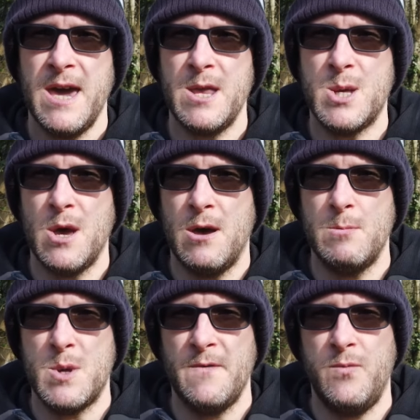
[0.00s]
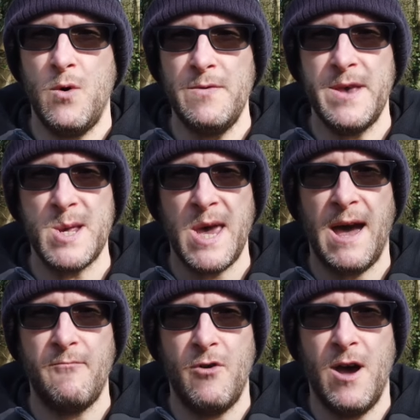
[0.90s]
in terms of what this
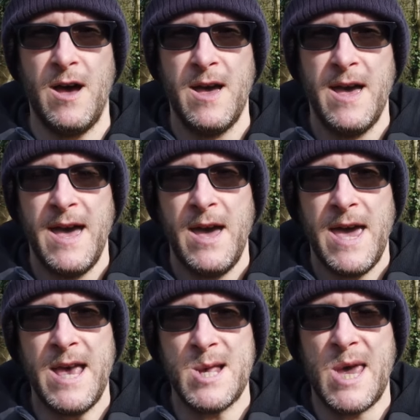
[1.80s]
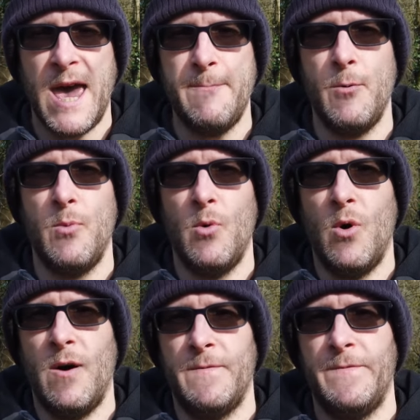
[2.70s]
camera is
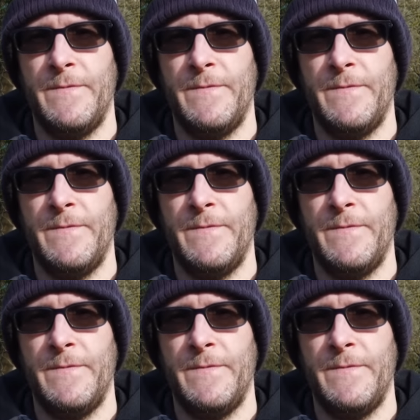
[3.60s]
capable of.